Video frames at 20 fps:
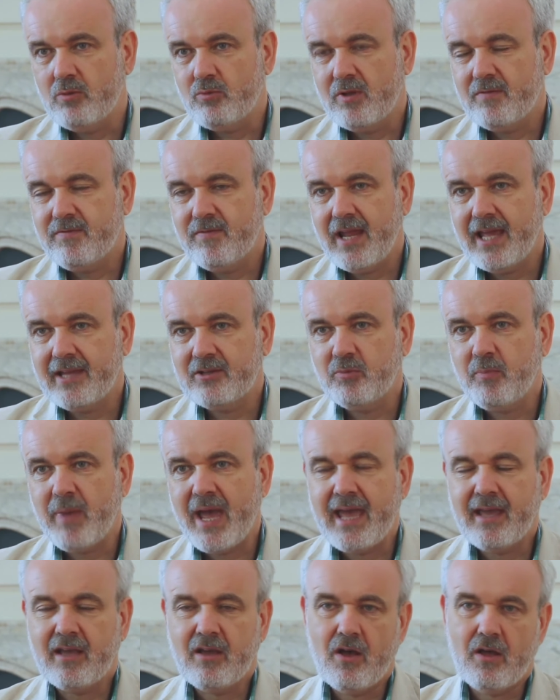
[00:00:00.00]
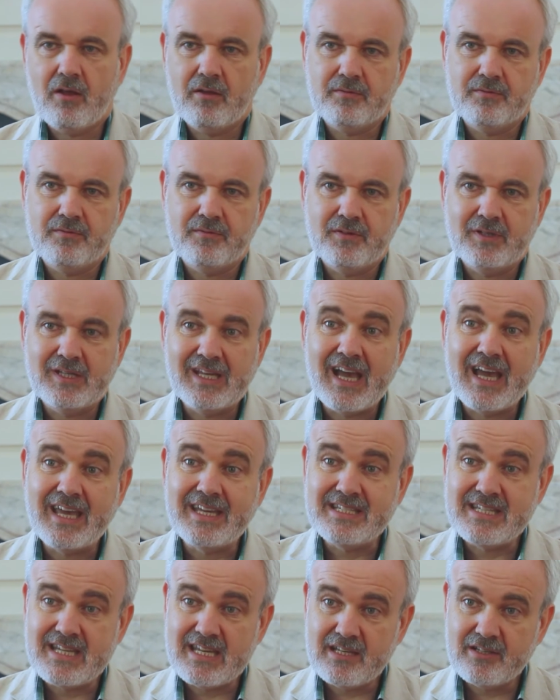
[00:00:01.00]
reflect back on the
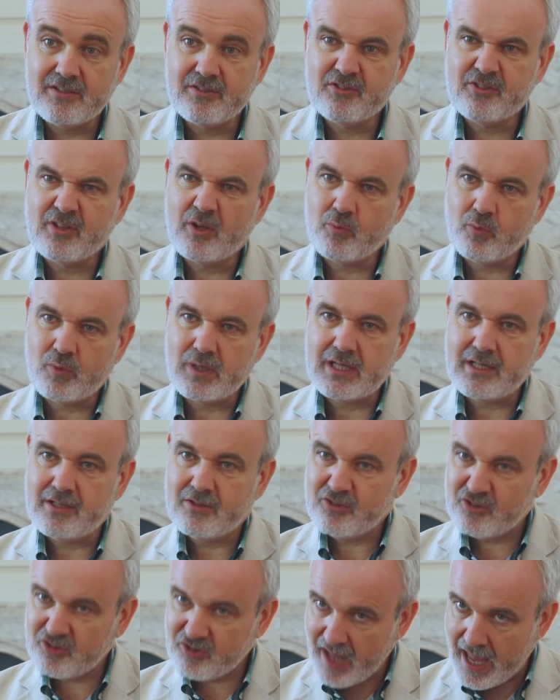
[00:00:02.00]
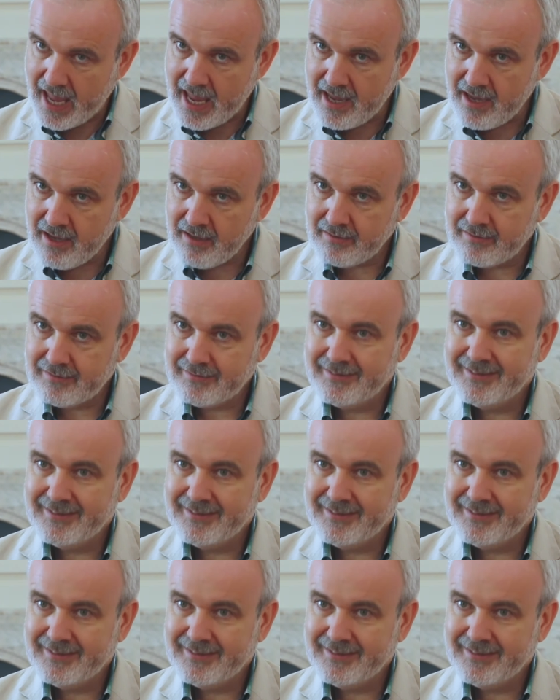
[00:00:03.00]
ideas that we say